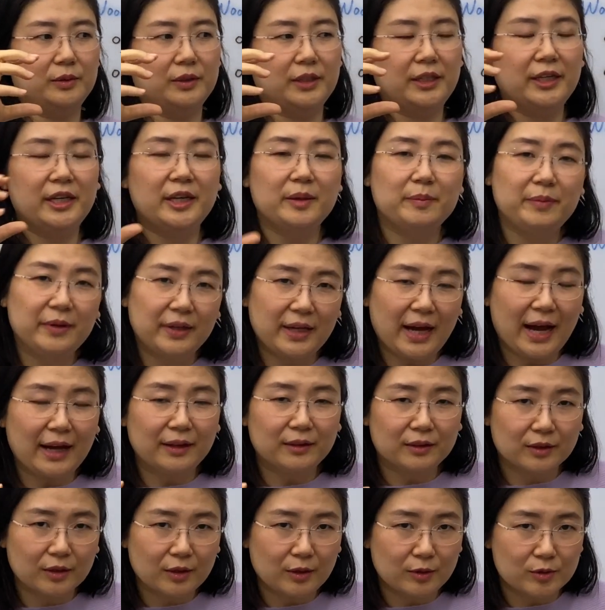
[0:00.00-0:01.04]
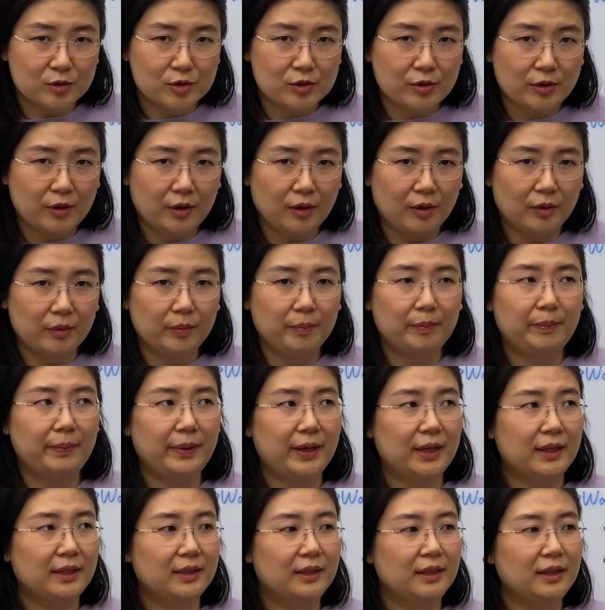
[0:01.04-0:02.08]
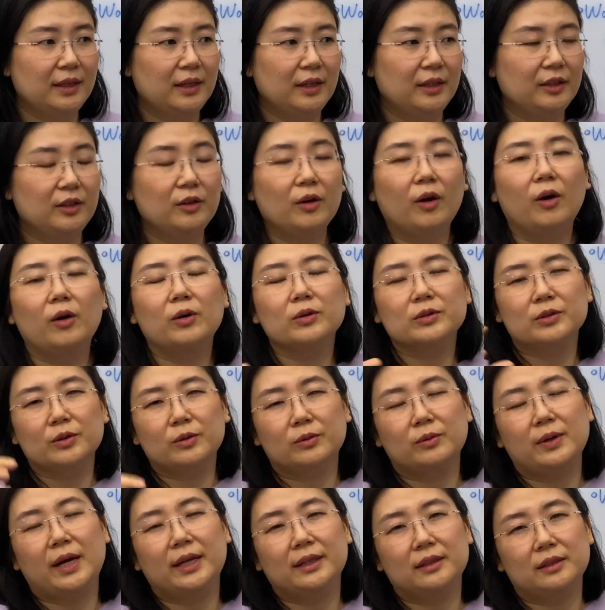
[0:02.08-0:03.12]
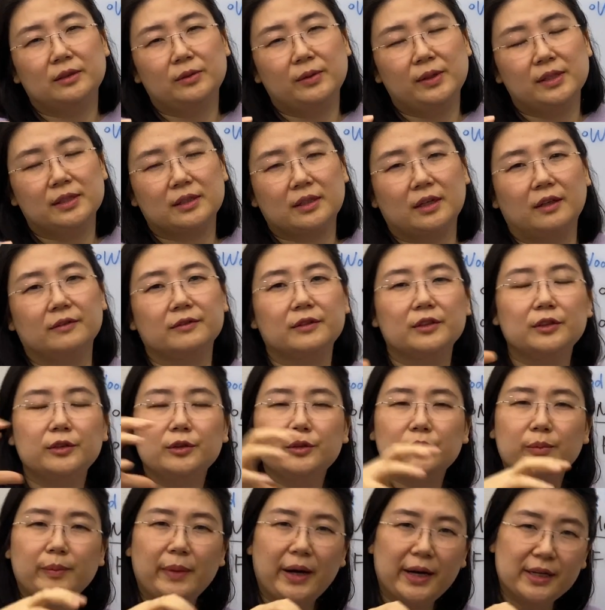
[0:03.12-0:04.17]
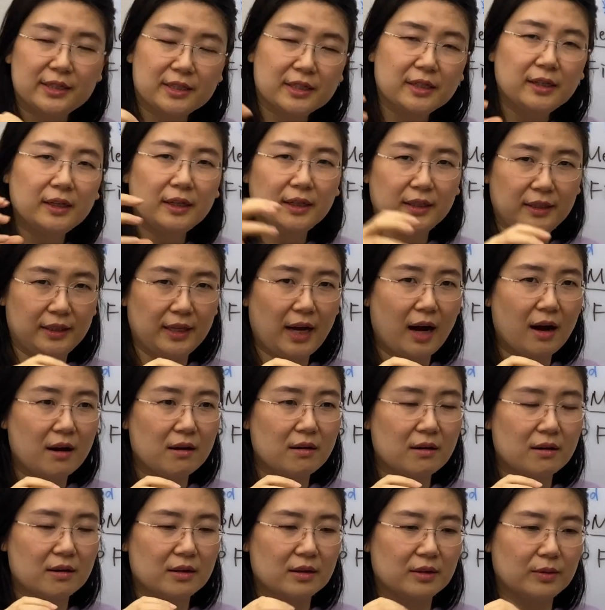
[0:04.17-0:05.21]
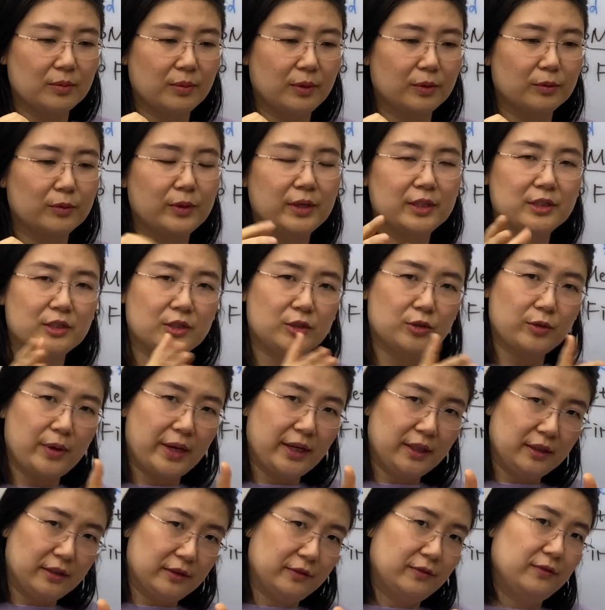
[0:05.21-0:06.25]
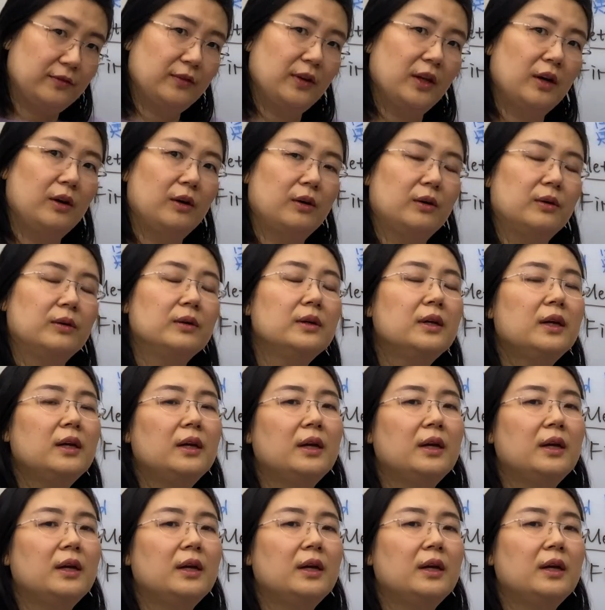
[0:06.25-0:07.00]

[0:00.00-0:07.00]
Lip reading: keep it under control, but you also run the risk of too much young earth will restrain the flow